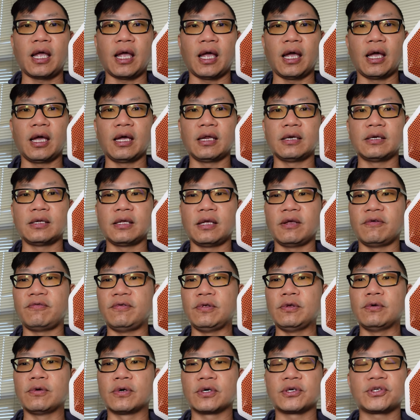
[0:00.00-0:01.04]
And if
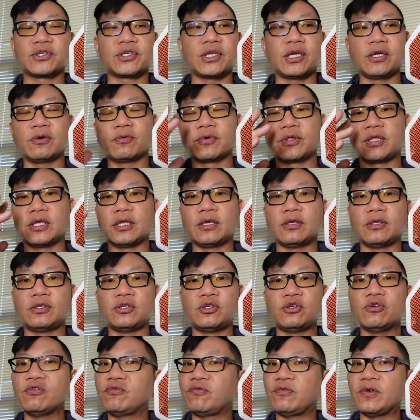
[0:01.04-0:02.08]
you are sitting within
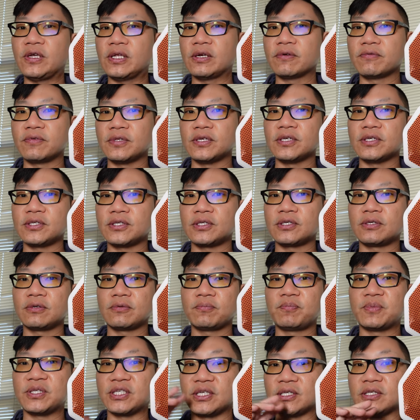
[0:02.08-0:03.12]
two feet of this,
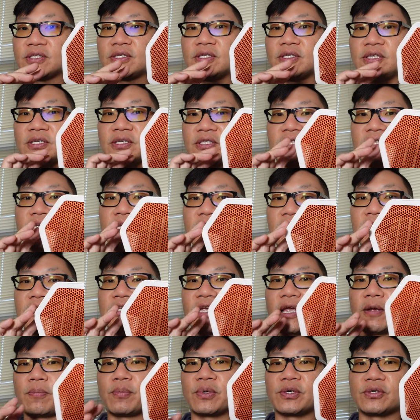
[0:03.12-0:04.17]
since this is
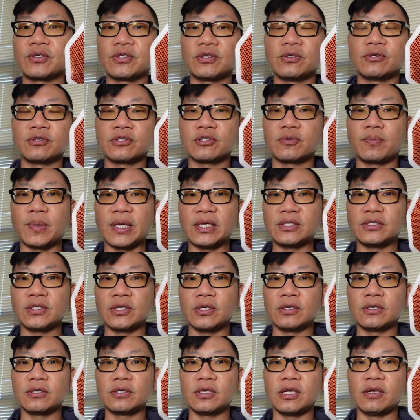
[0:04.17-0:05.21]
a personal space
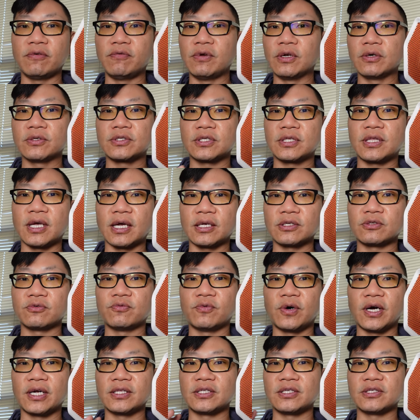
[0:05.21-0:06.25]
heater, even though it's 1,000
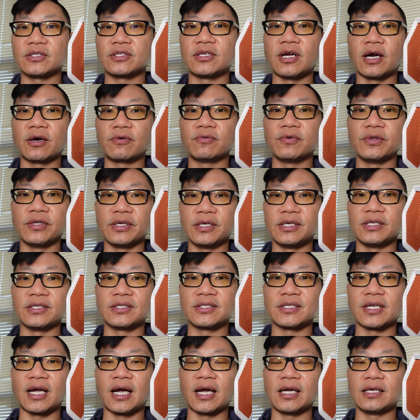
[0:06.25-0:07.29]
watts, it's not really
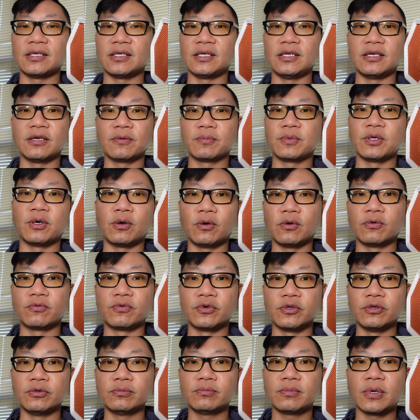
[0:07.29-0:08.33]
designed to heat up the whole
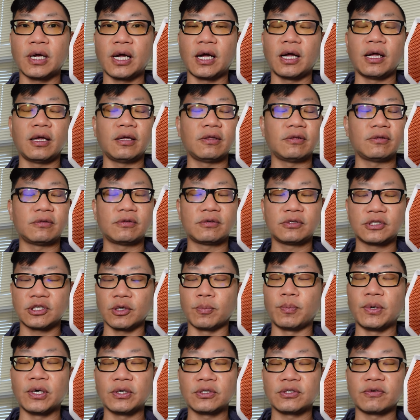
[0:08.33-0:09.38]
room. I
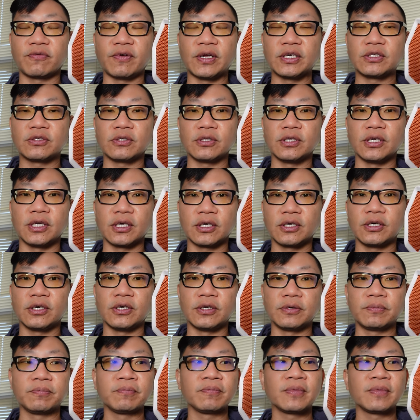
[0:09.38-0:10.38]
suppose eventually it could.